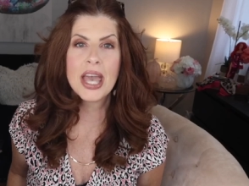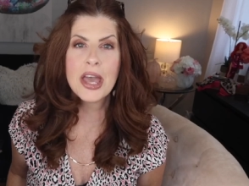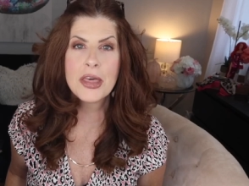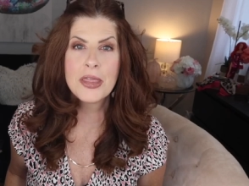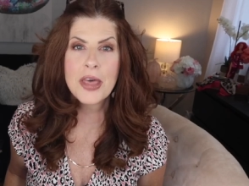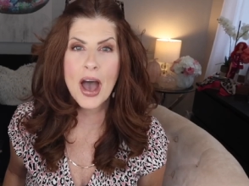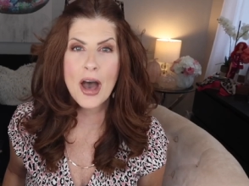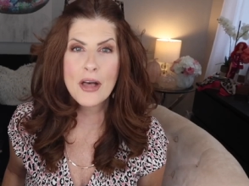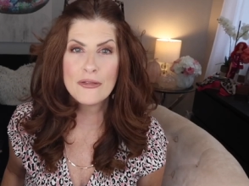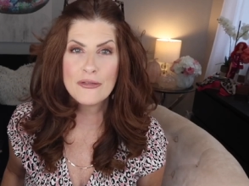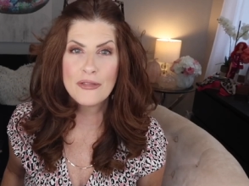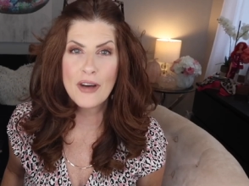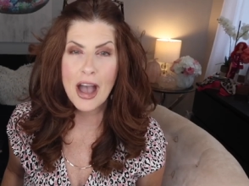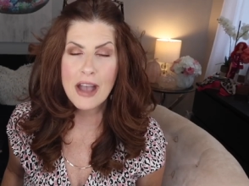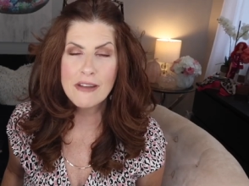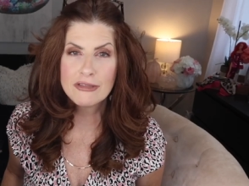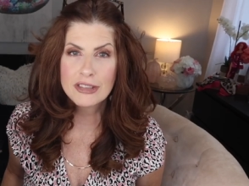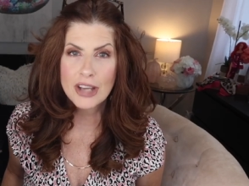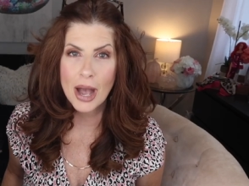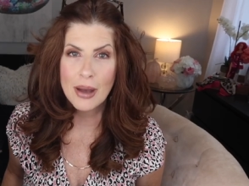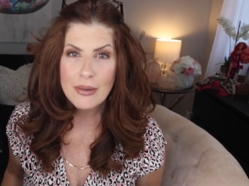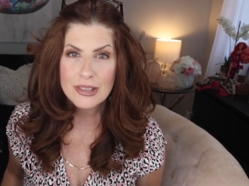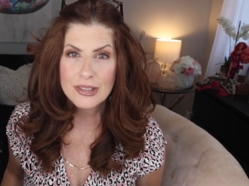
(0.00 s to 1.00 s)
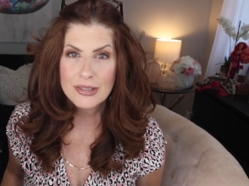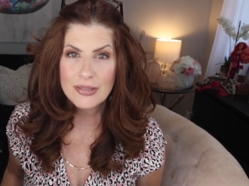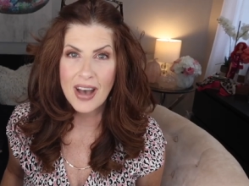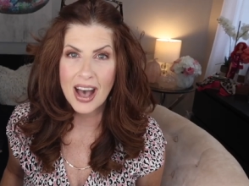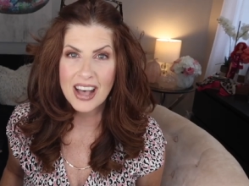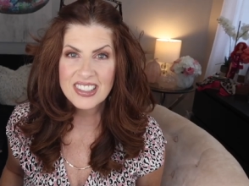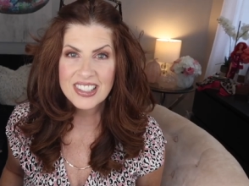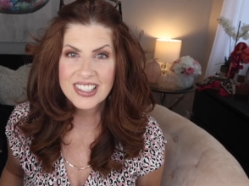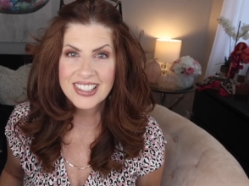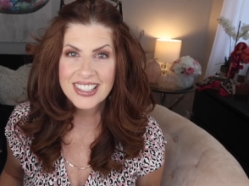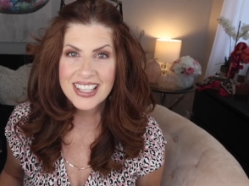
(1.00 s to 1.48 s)
Say that 5 times
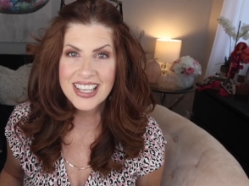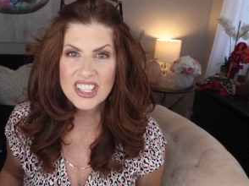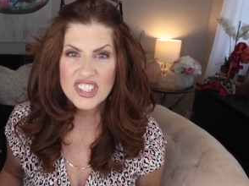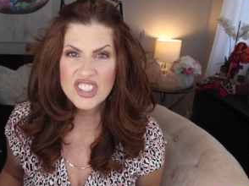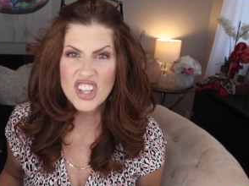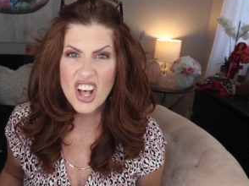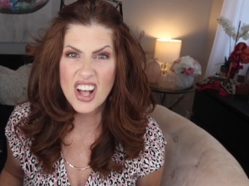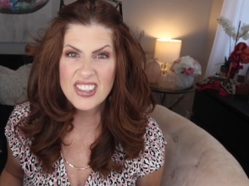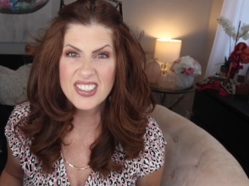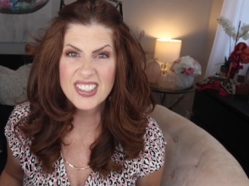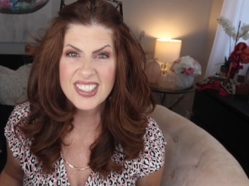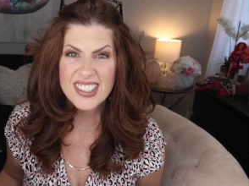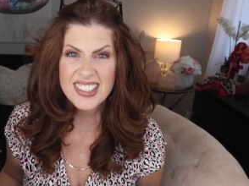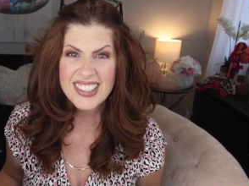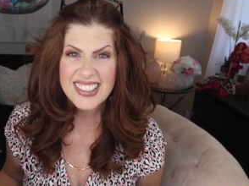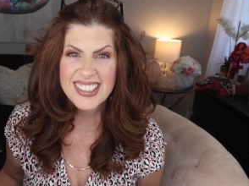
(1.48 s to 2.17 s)
fast. Sea salt